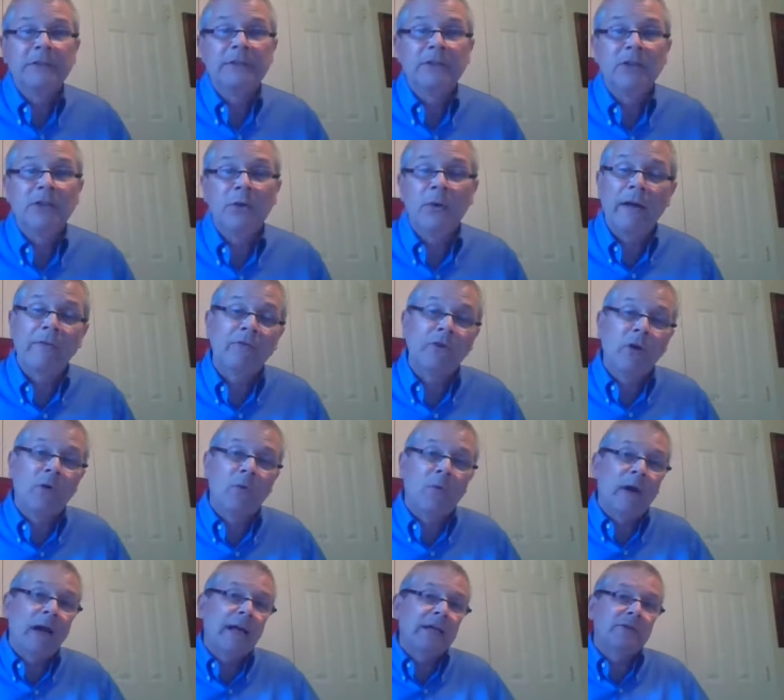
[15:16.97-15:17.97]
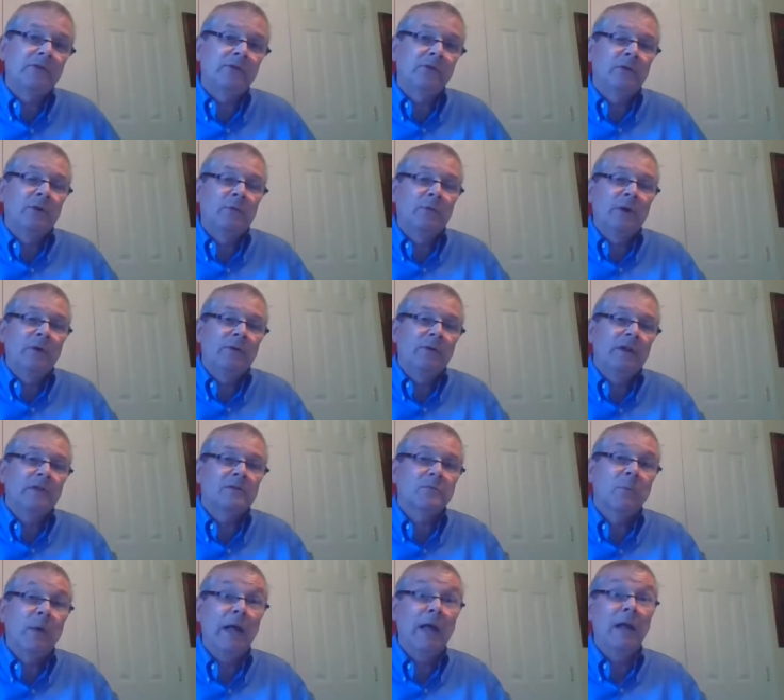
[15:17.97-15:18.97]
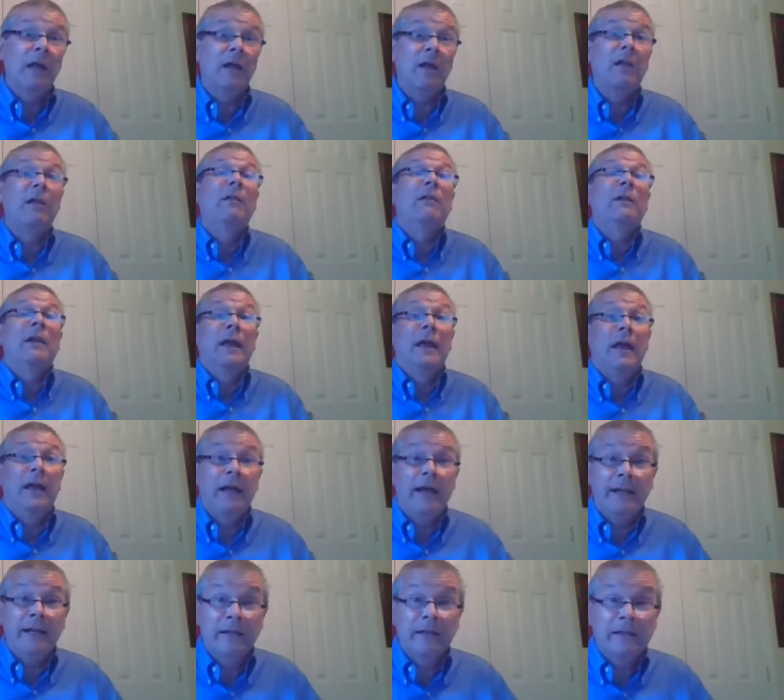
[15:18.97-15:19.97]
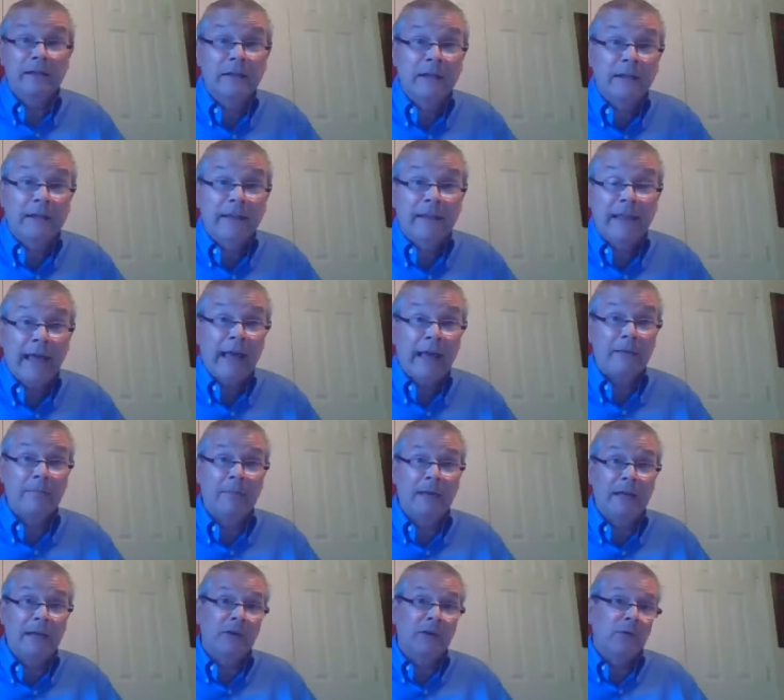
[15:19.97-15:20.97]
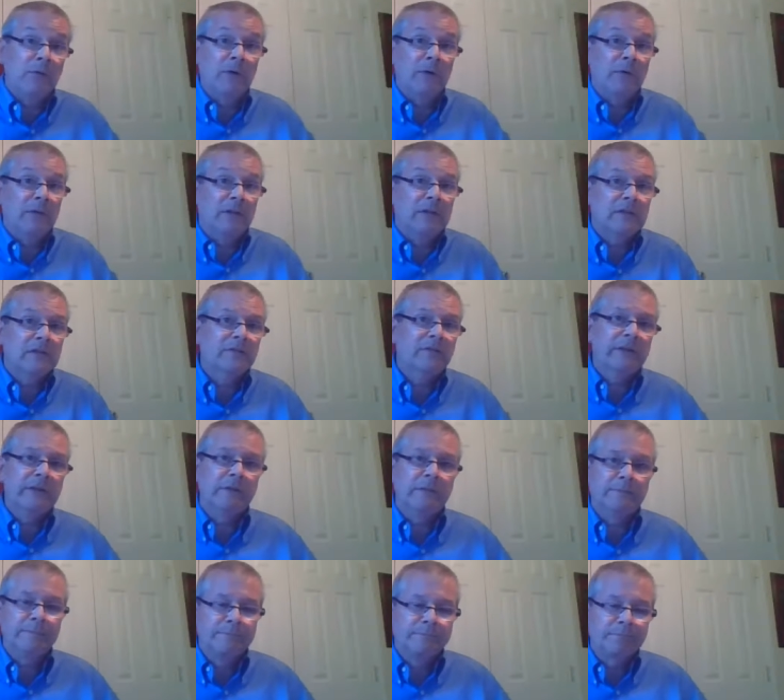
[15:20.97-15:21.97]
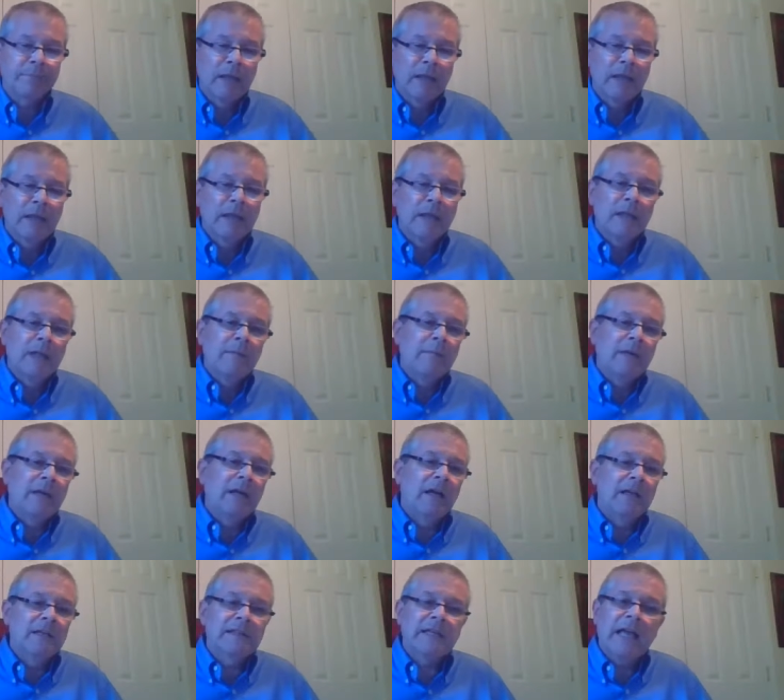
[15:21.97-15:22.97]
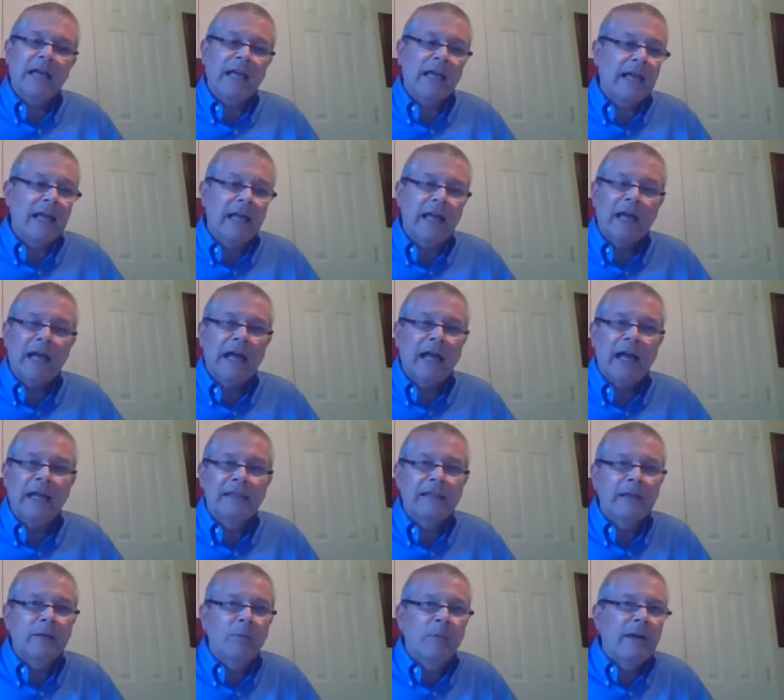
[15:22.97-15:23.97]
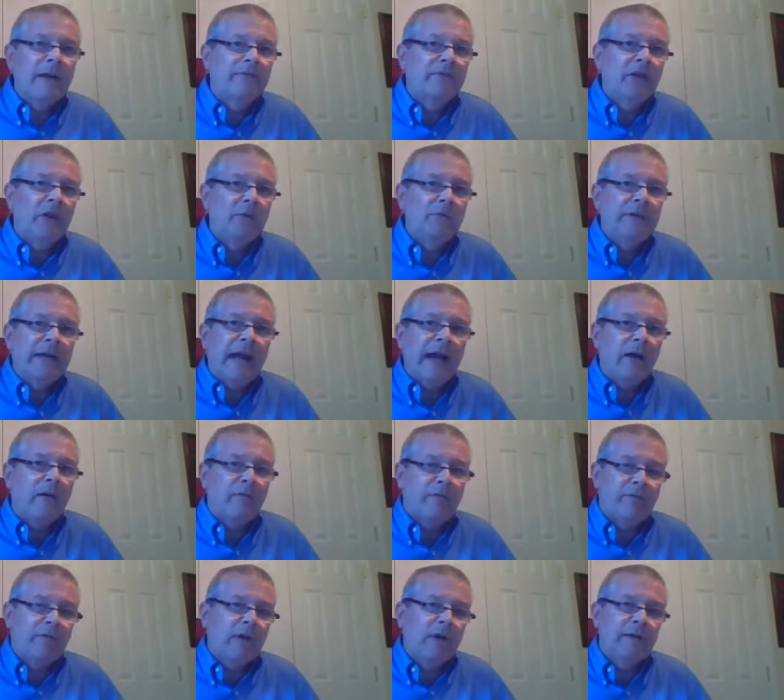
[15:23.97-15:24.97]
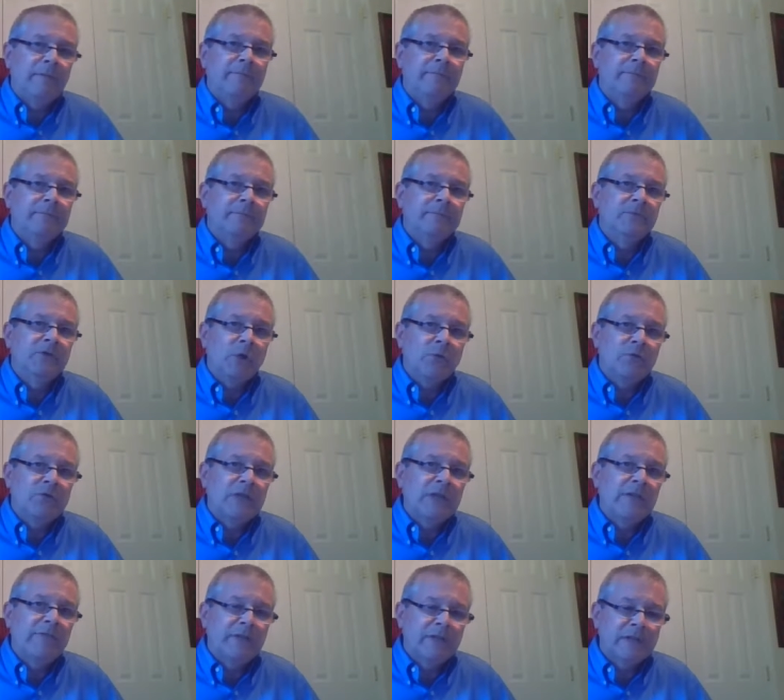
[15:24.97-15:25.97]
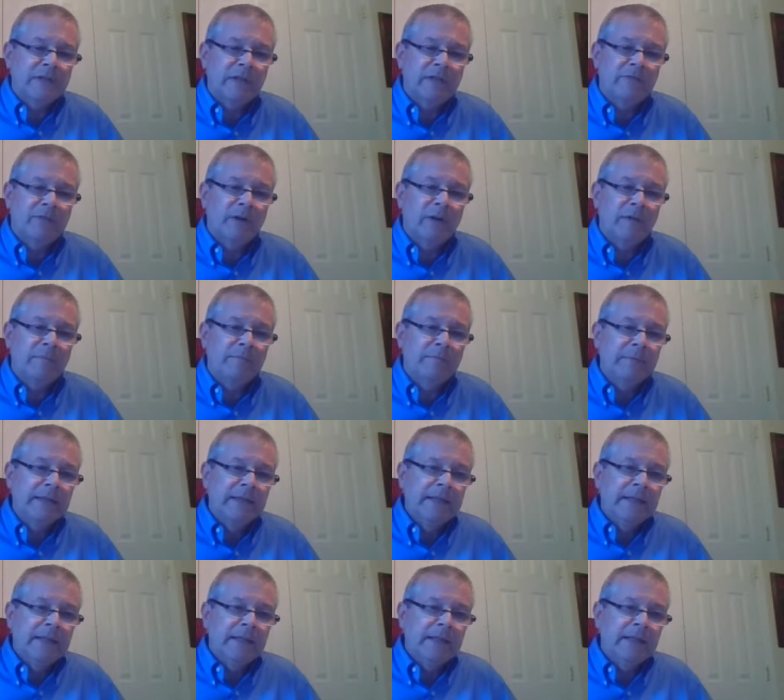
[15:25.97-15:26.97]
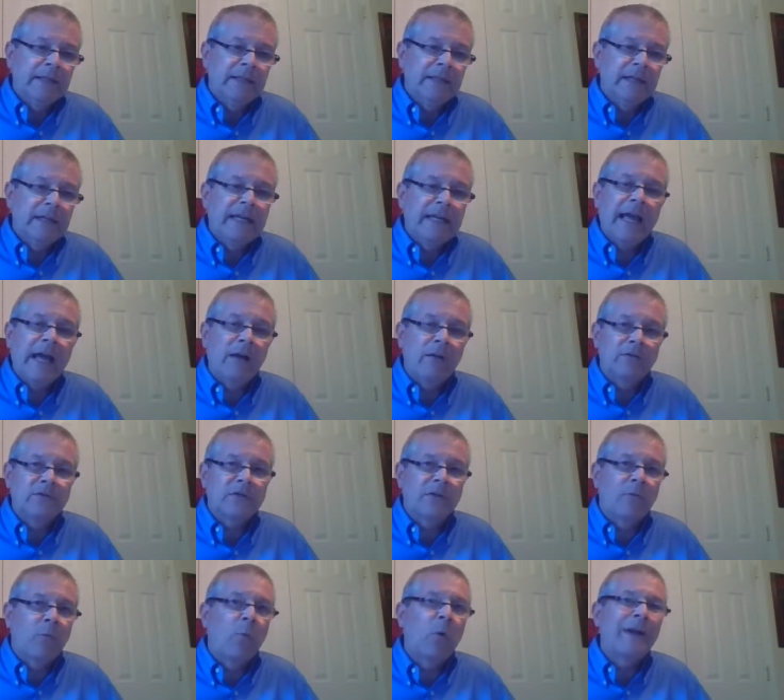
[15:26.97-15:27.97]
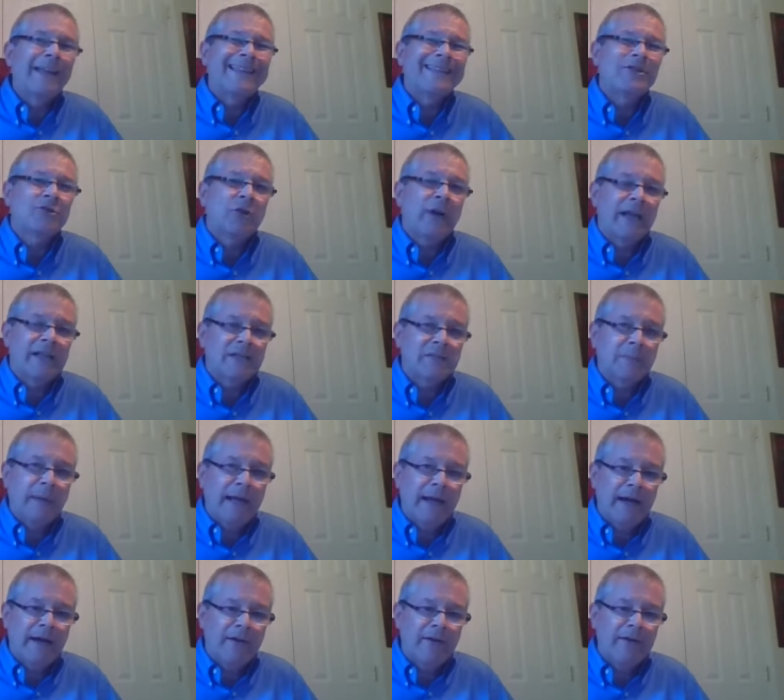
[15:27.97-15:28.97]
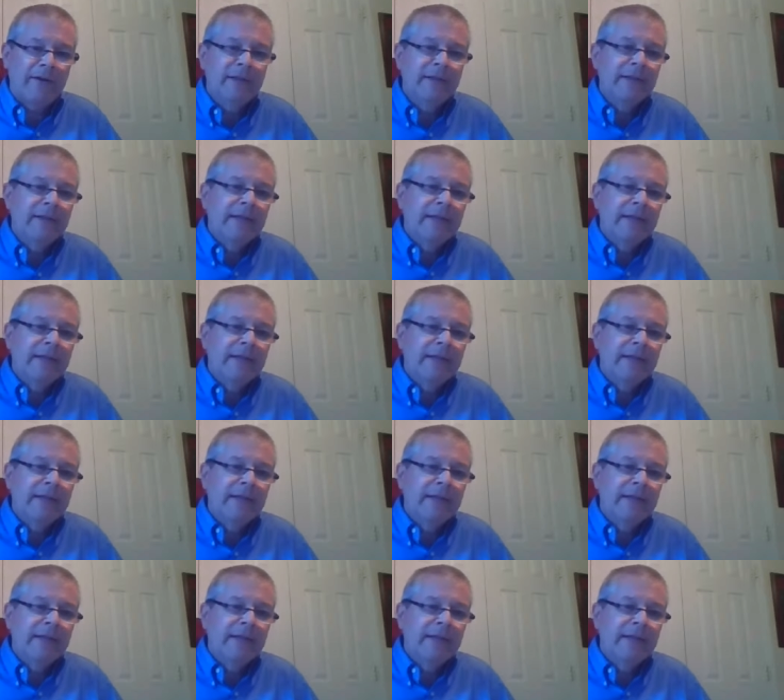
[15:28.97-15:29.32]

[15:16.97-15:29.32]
You have no right to Herodias. Well, how do you think that made Herodias feel? Because I think we have no doubt from Josephus and from the accounts of what has transpired,